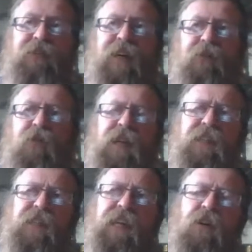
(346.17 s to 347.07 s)
no, we
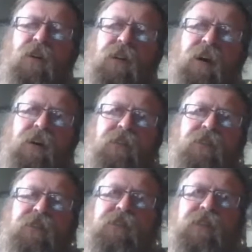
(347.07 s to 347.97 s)
won't say the hollow
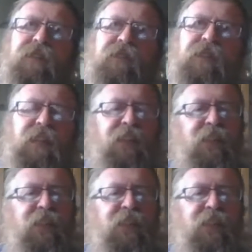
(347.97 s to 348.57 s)
hoax because that's